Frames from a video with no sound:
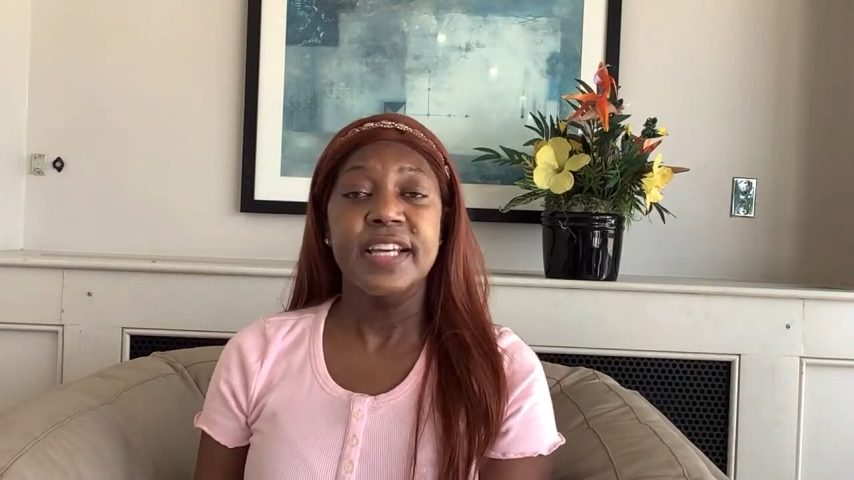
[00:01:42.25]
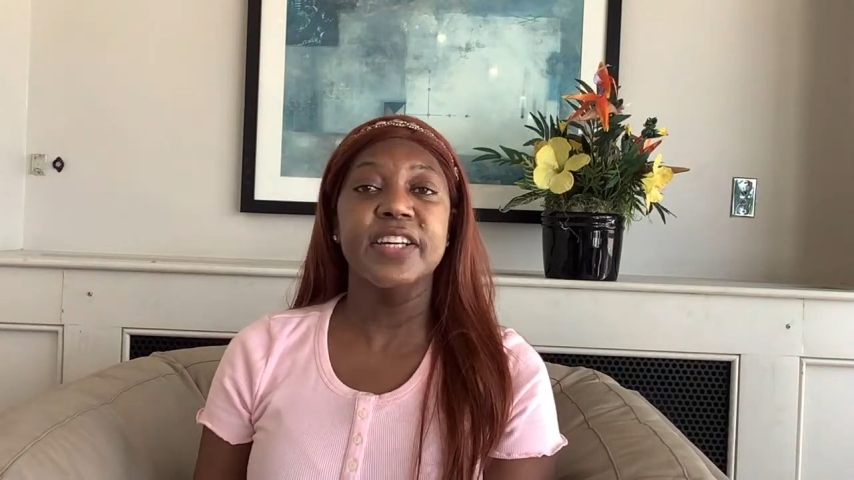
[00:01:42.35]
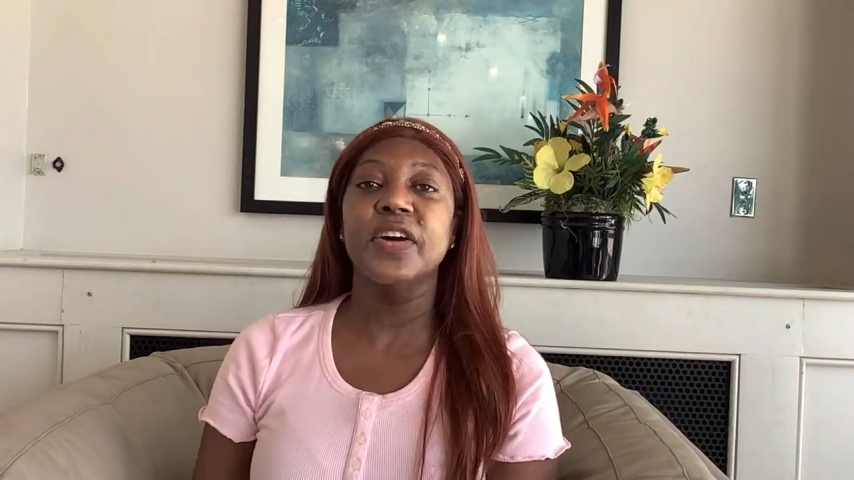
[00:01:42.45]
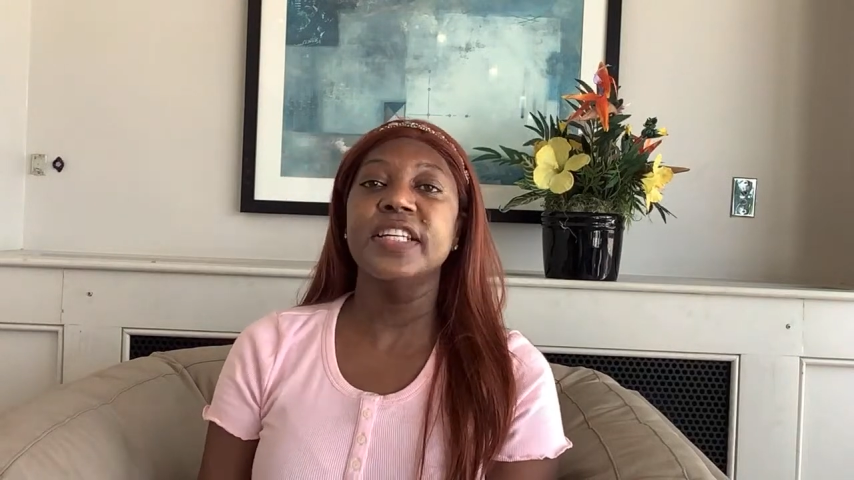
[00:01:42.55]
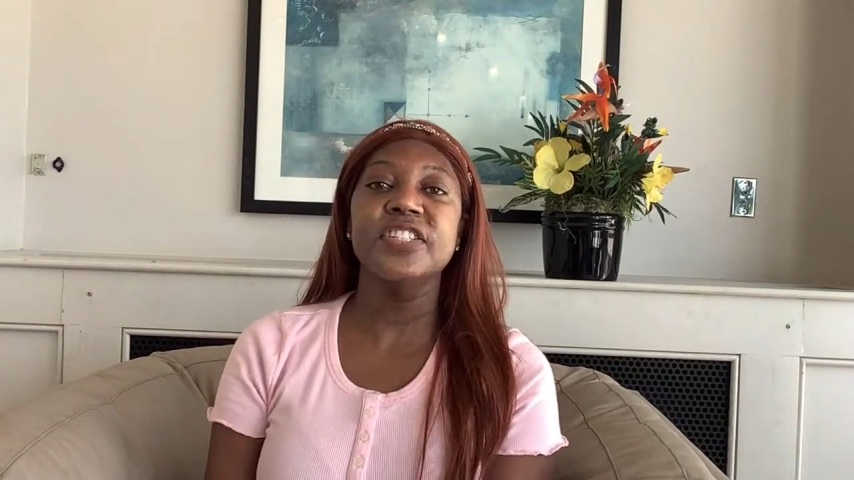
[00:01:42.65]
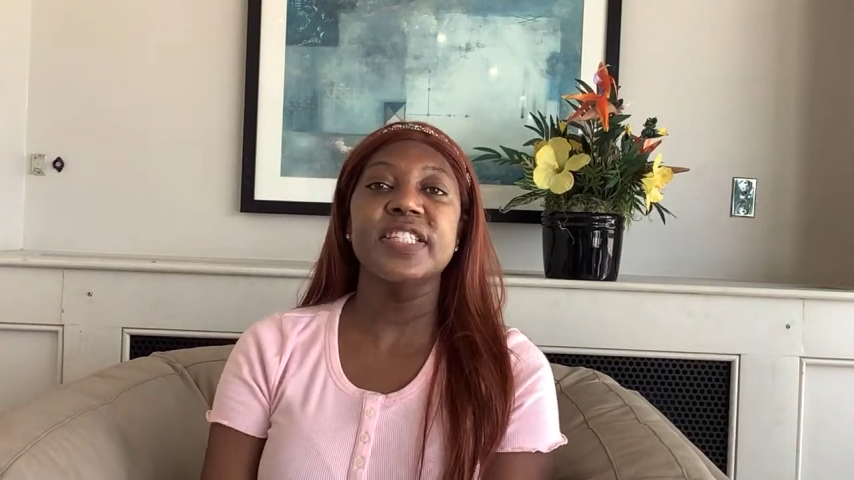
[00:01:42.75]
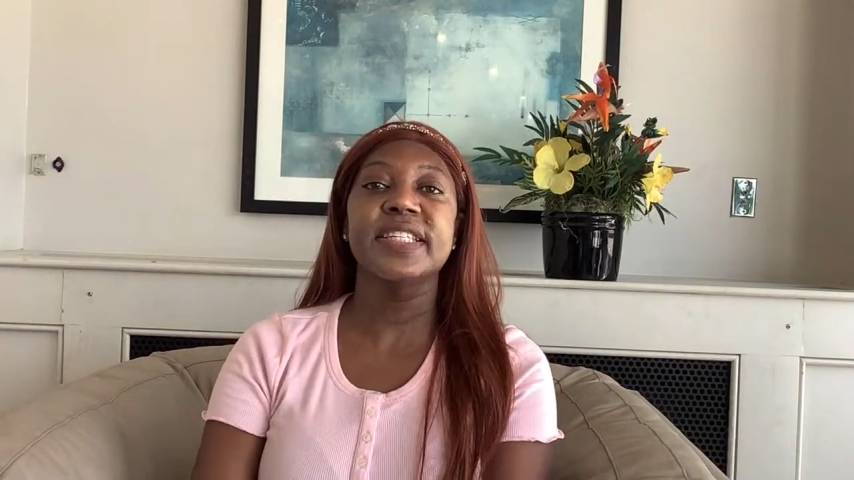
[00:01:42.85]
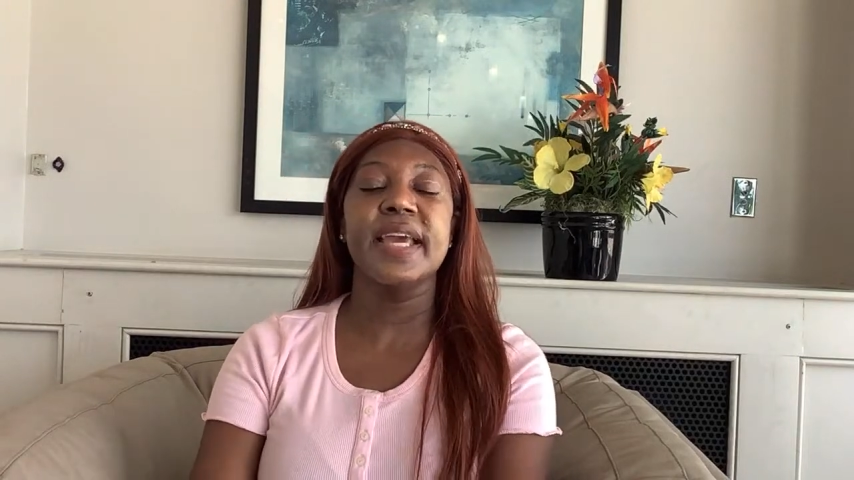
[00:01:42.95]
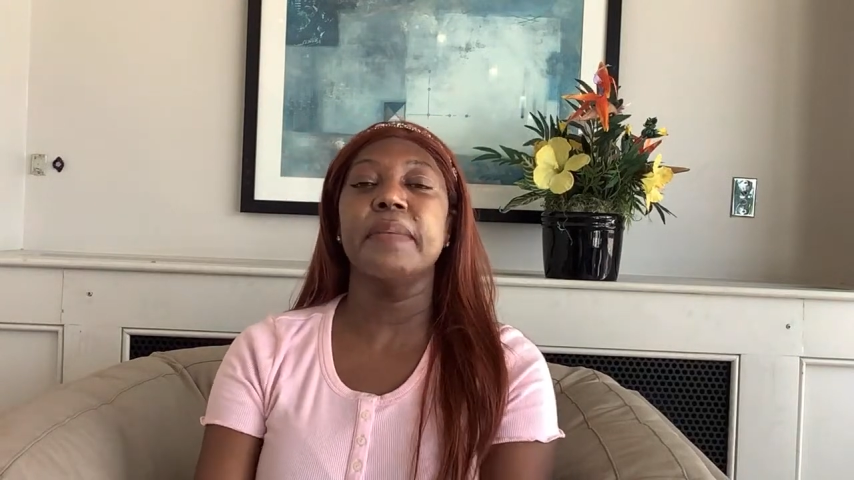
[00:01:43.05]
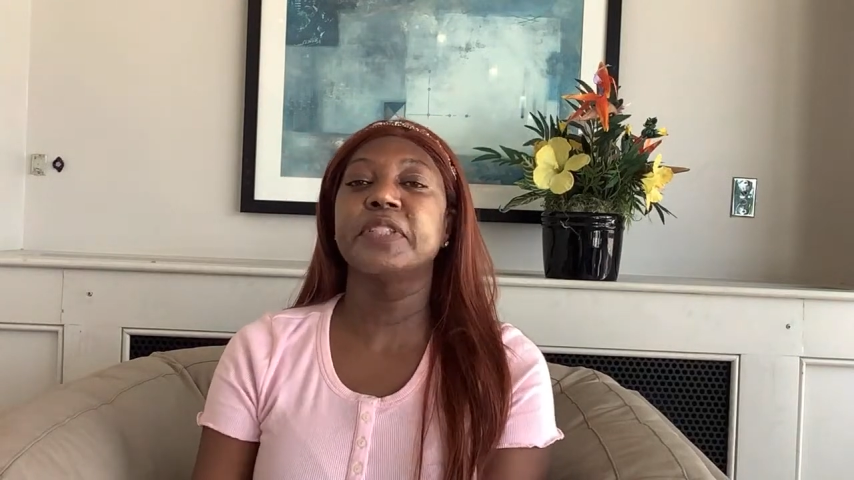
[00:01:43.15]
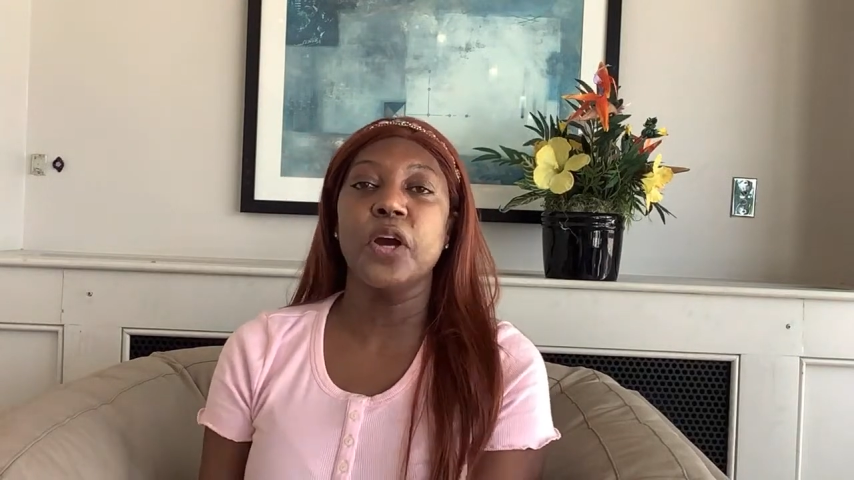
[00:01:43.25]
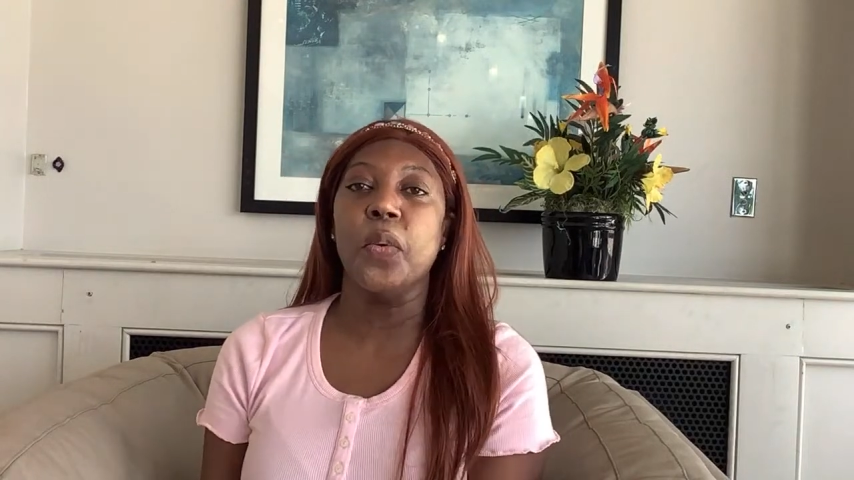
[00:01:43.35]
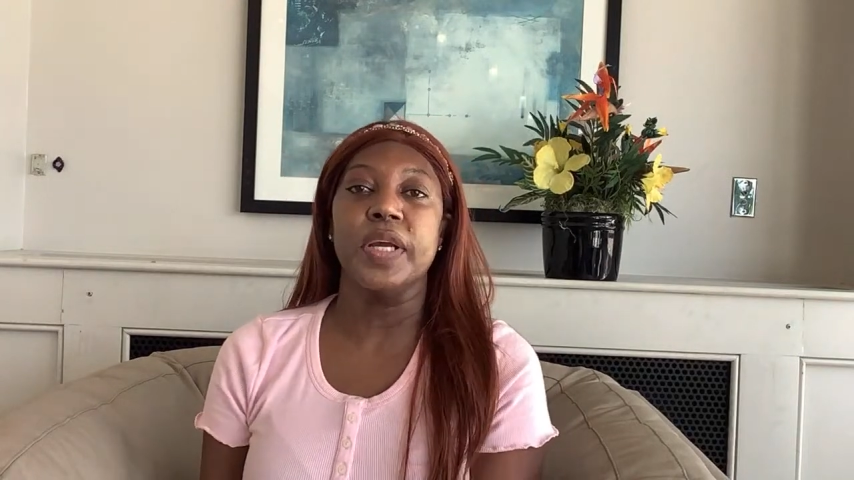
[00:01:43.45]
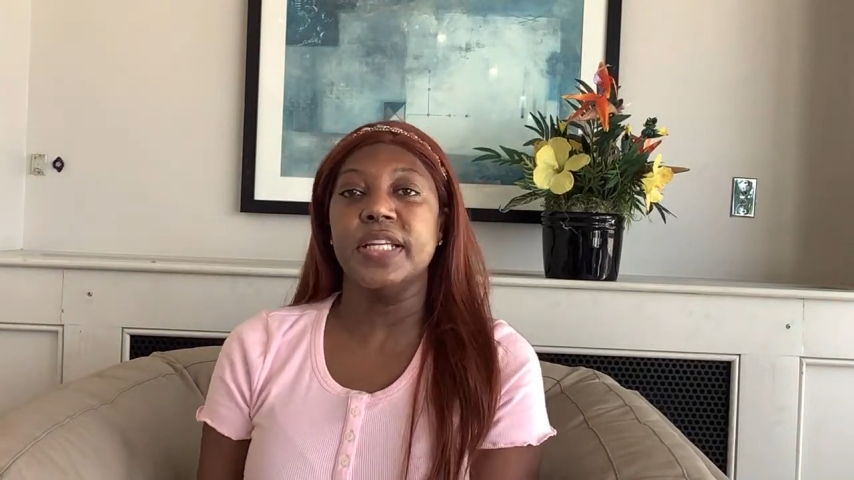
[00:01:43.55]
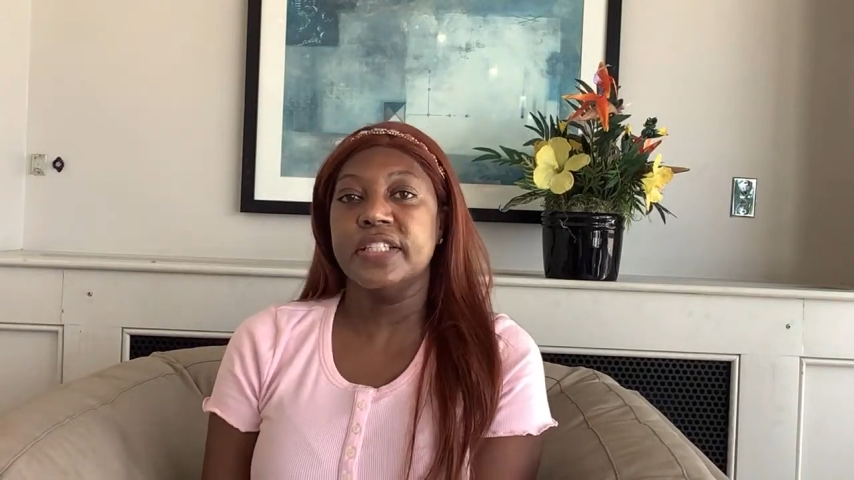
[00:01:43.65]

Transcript: it just kept going.